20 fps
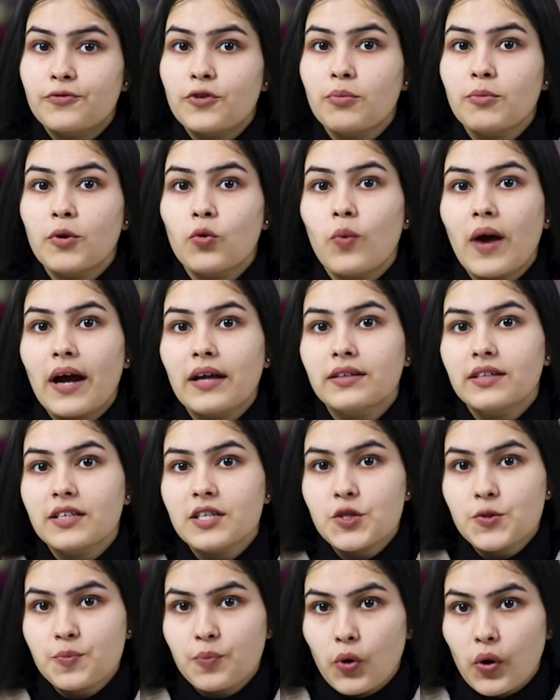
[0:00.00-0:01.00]
From a
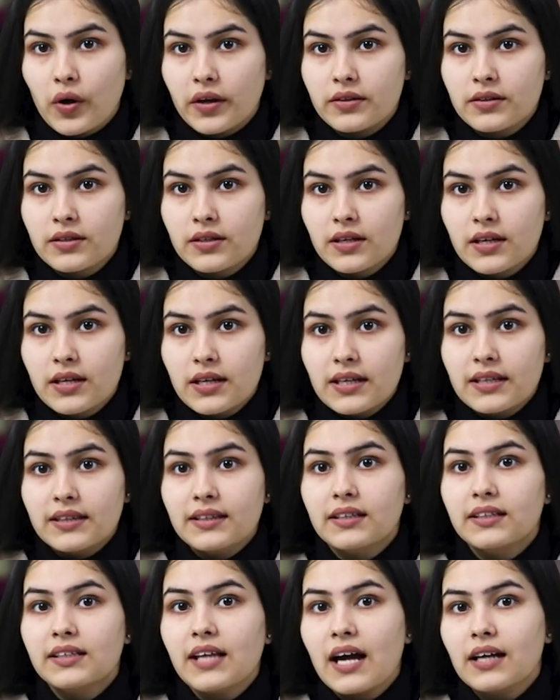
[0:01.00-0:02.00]
vantage point,
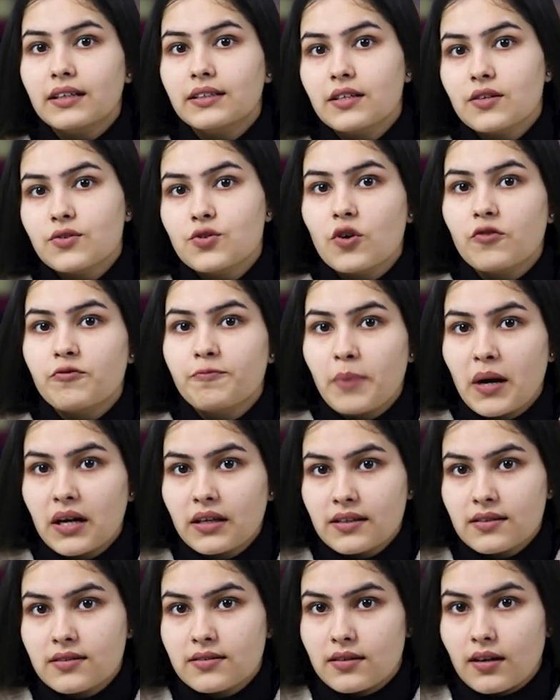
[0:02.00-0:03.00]
the tactics of
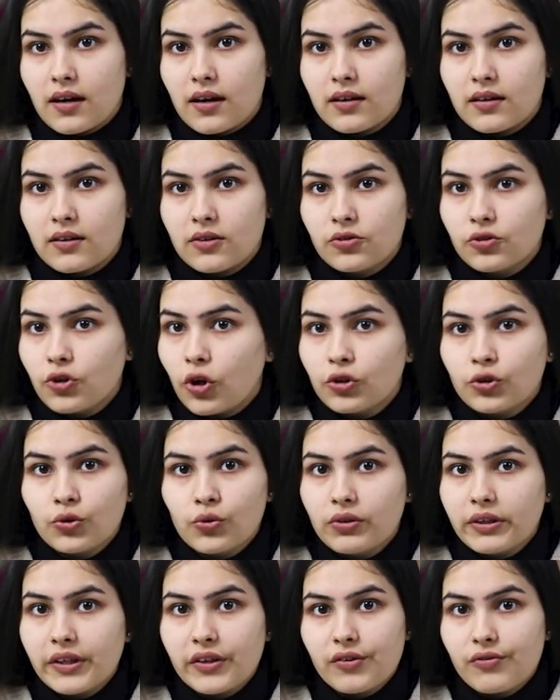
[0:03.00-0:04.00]
Pakistan not
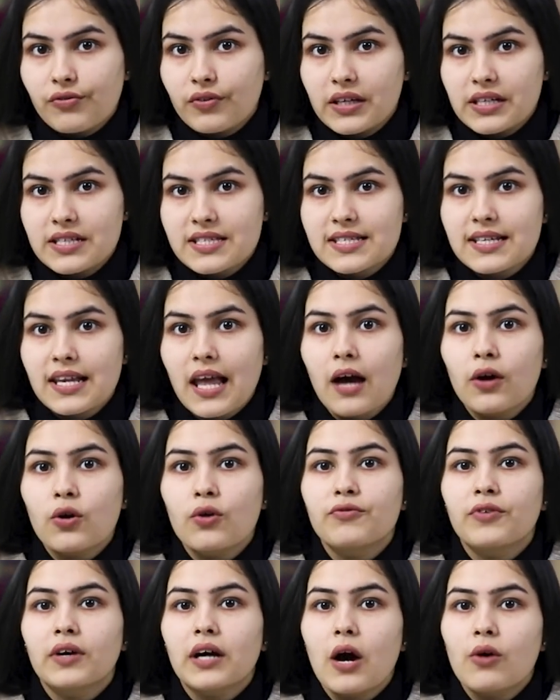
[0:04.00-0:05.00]
only reveals lack
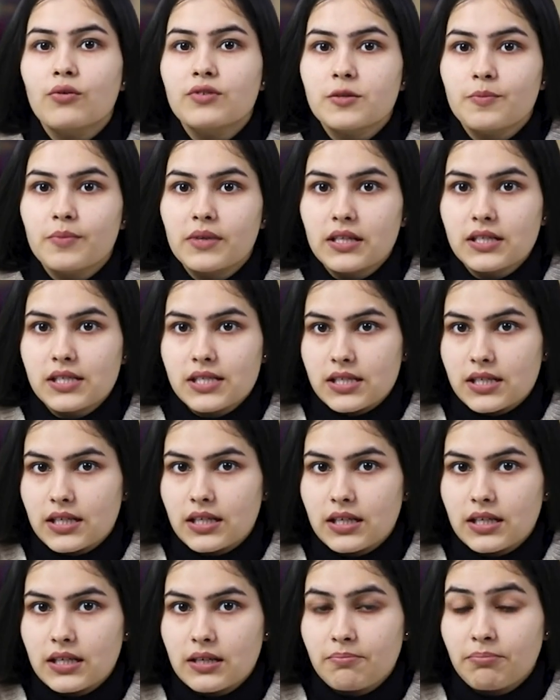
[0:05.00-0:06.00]
of
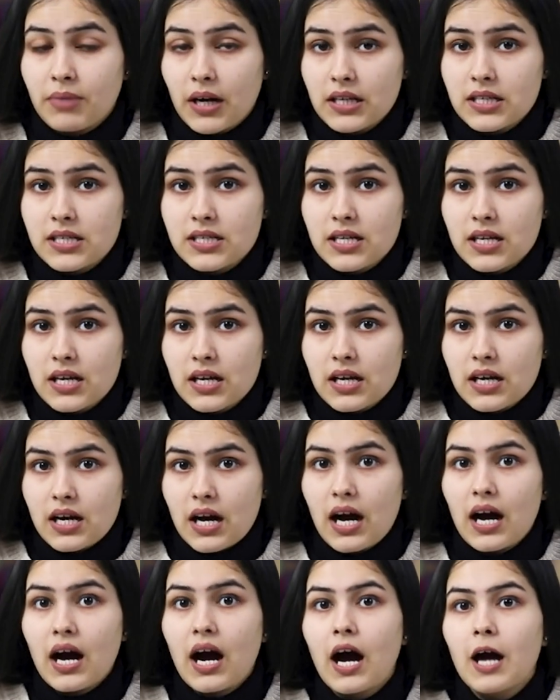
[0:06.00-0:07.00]
accountability, but
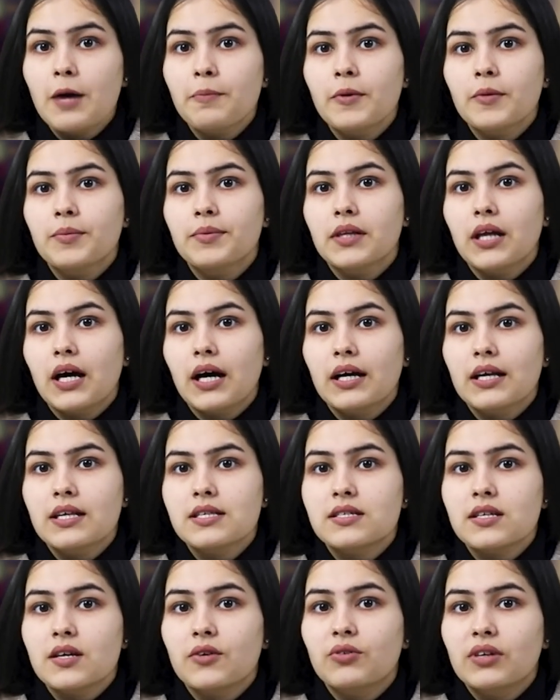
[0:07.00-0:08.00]
a
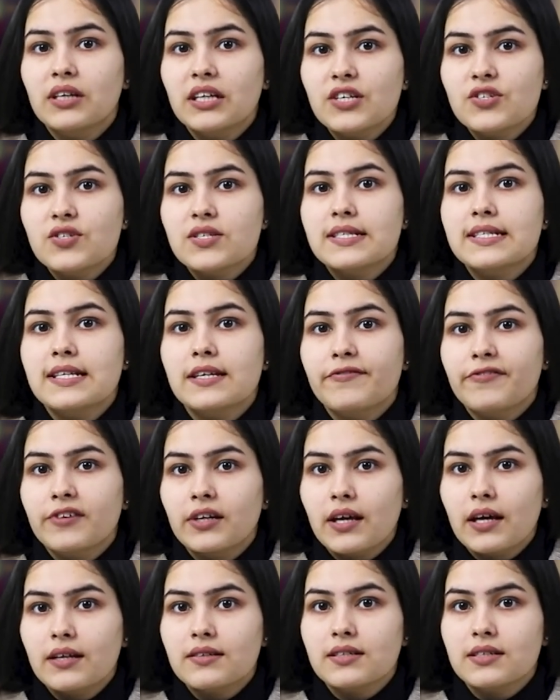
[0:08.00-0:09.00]
hyperbolized religiously
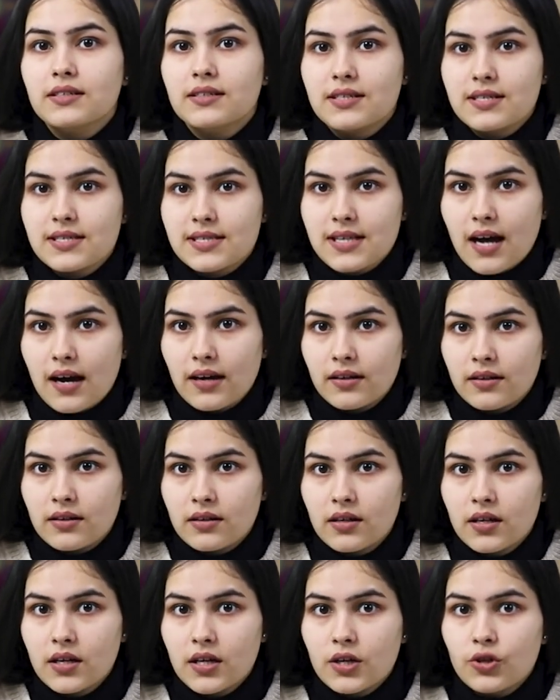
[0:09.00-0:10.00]
fanatical
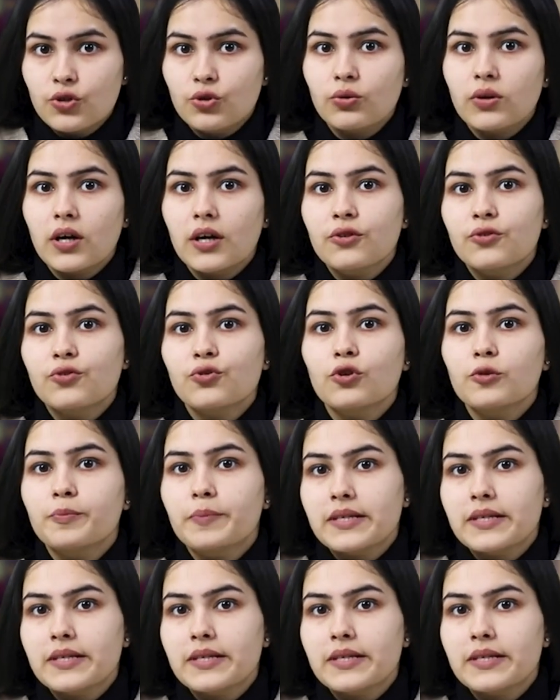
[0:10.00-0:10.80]
desire to control